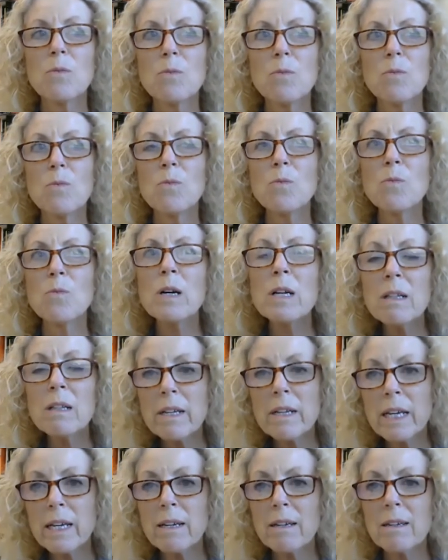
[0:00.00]

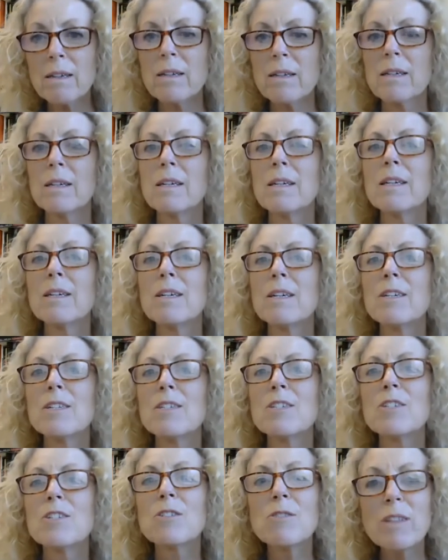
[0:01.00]
willing
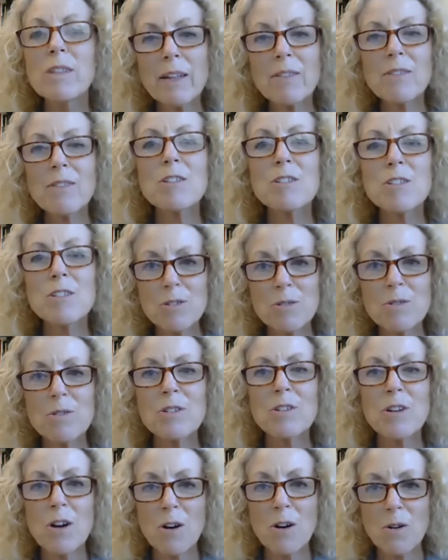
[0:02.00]
to let the student
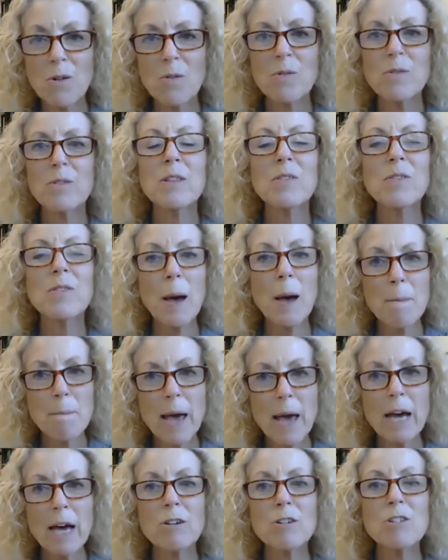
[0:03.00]
know that
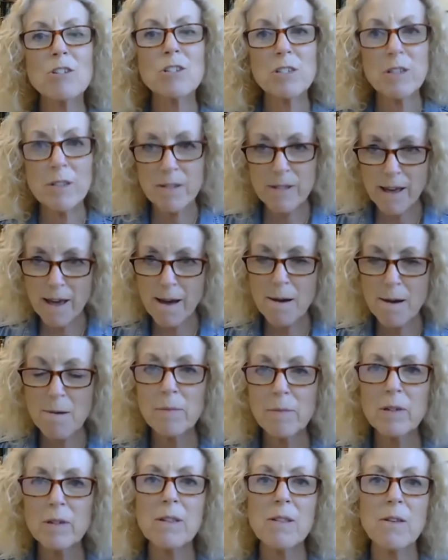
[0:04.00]
matters to
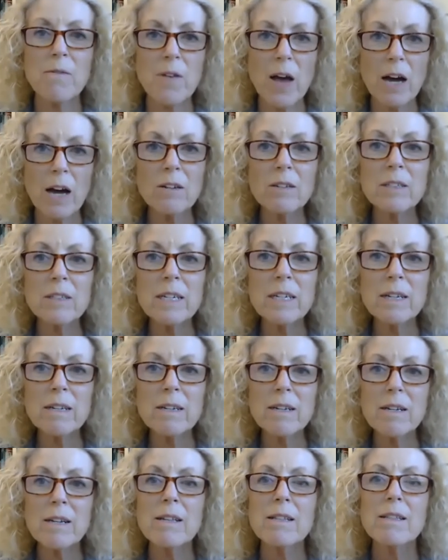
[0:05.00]
them, to the faculty,
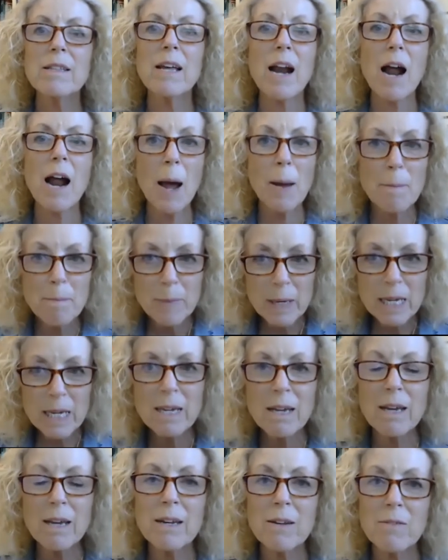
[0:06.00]
that I
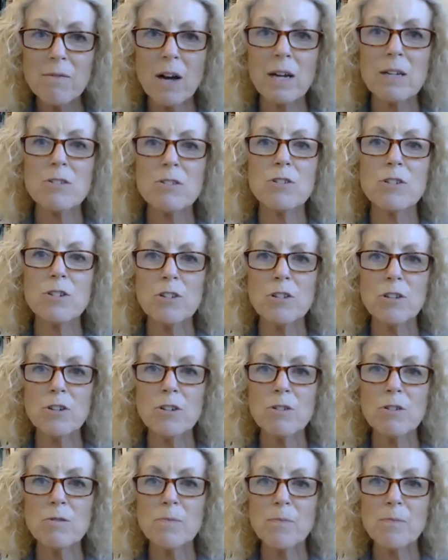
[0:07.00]
be an advisor to
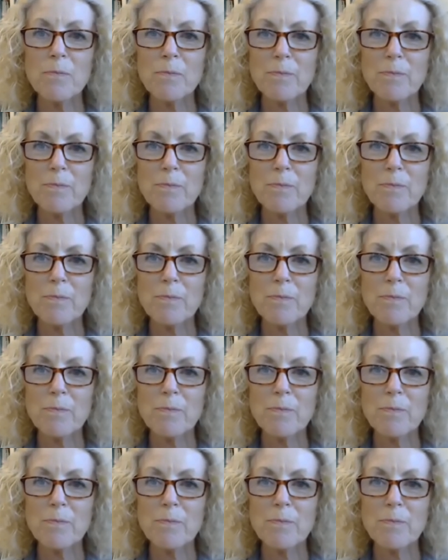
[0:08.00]
you,